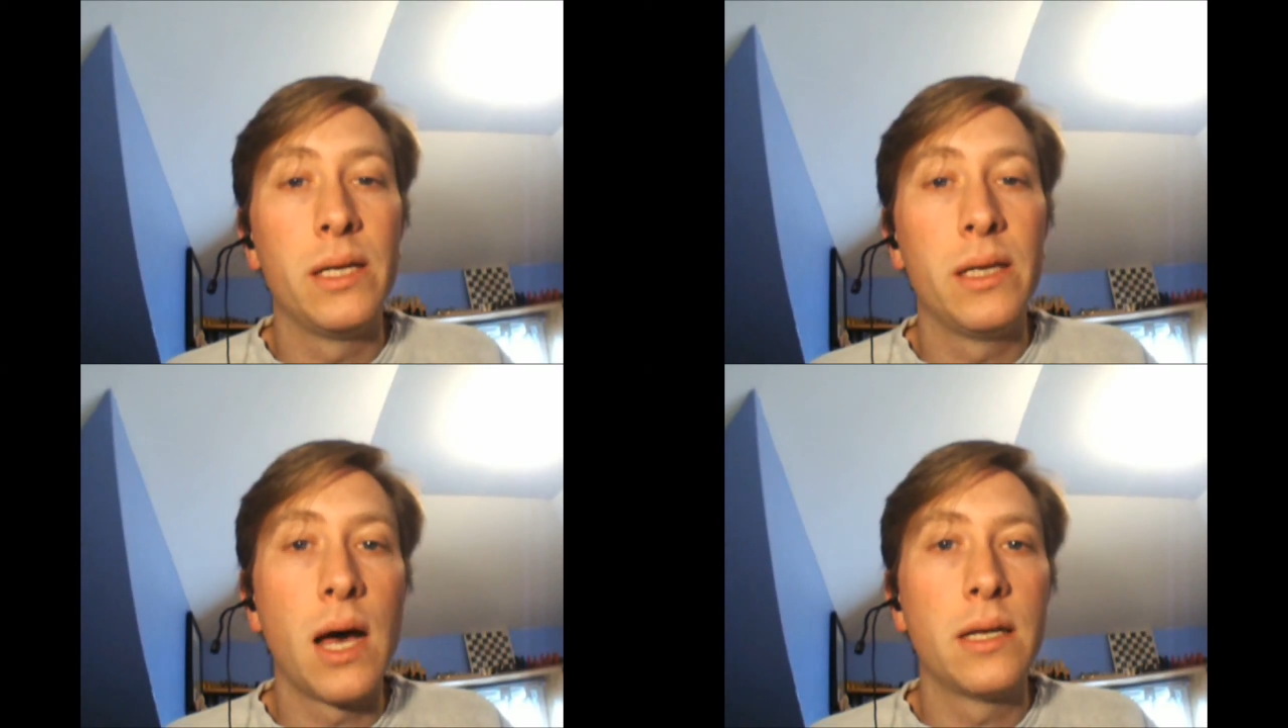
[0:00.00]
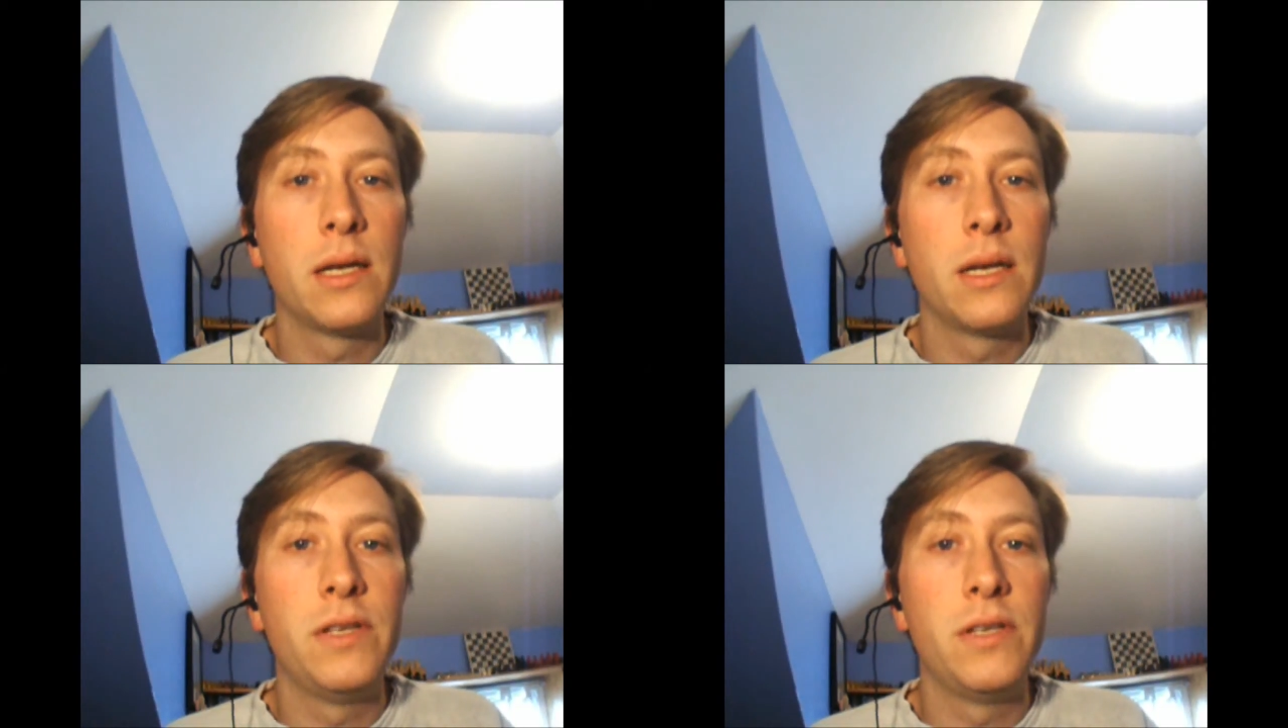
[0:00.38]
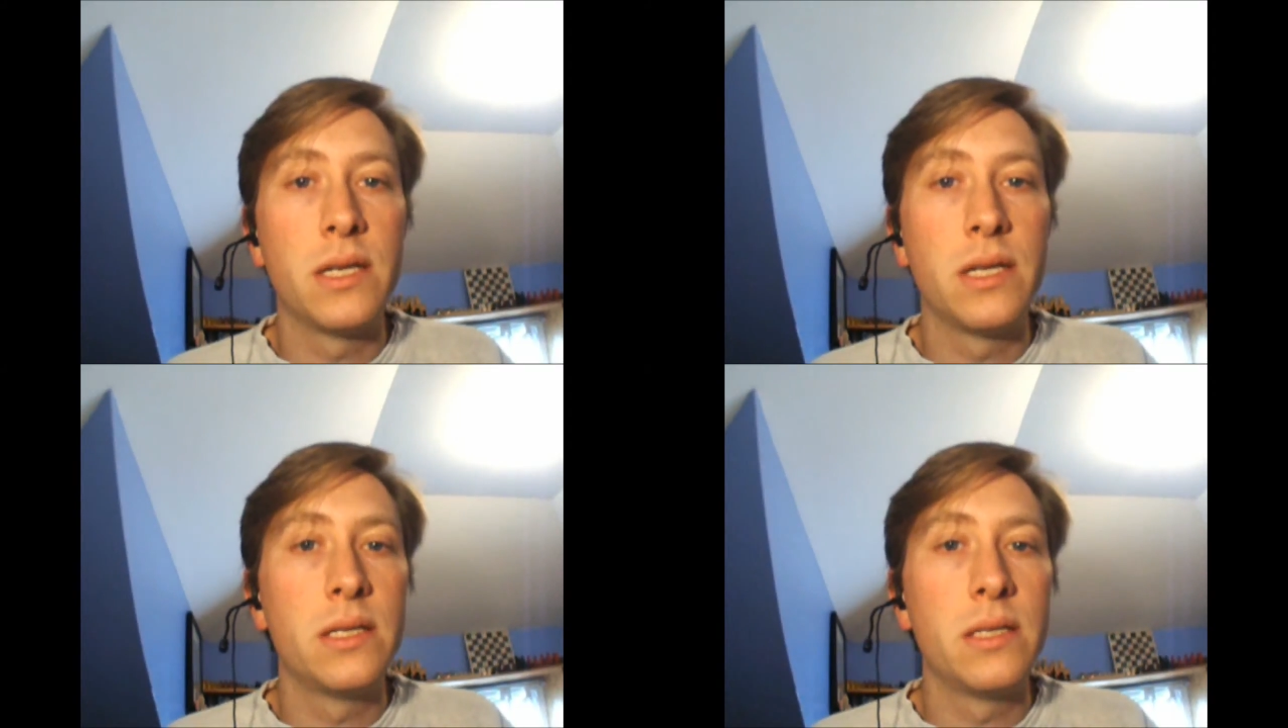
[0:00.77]
cognitive
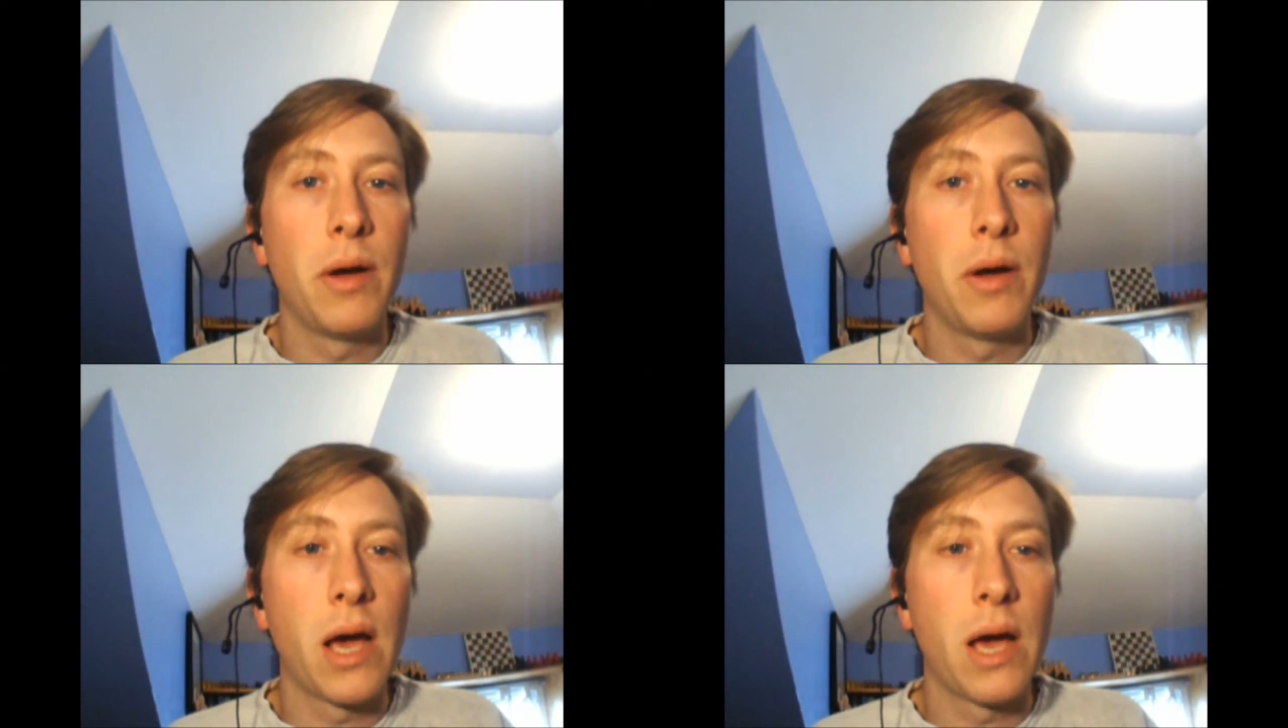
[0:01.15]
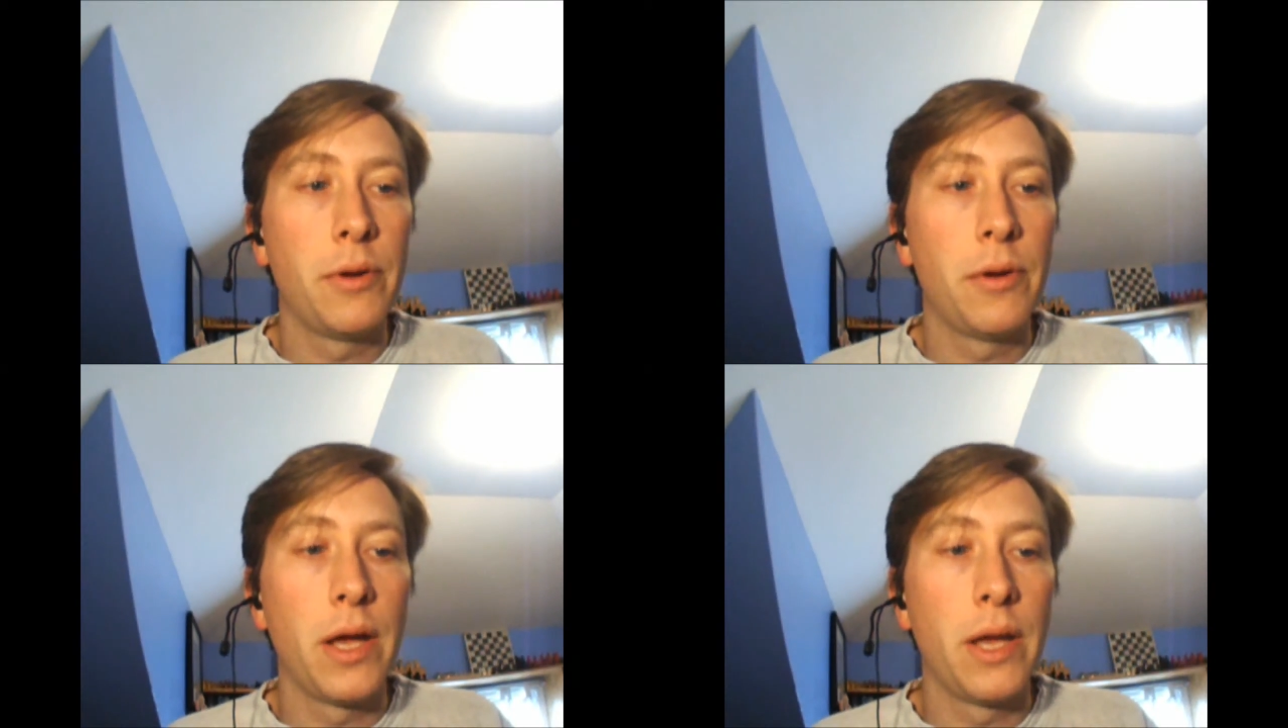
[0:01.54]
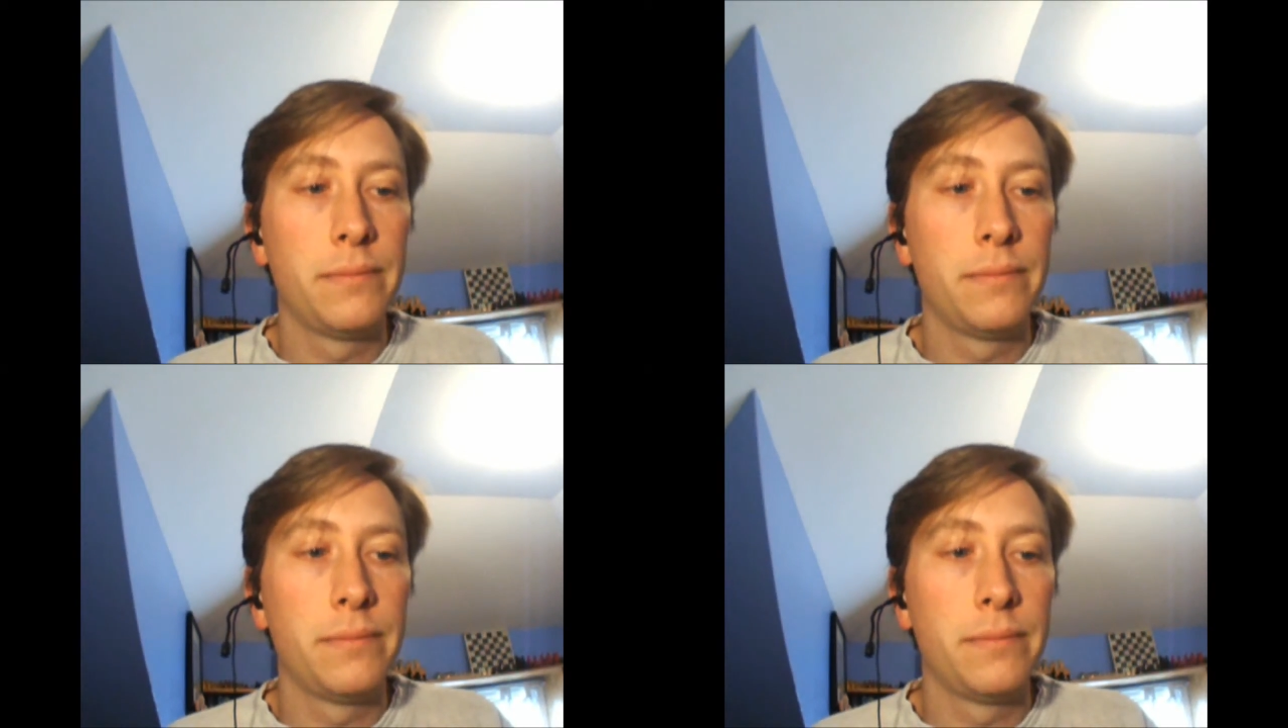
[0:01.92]
dissonance about copyright.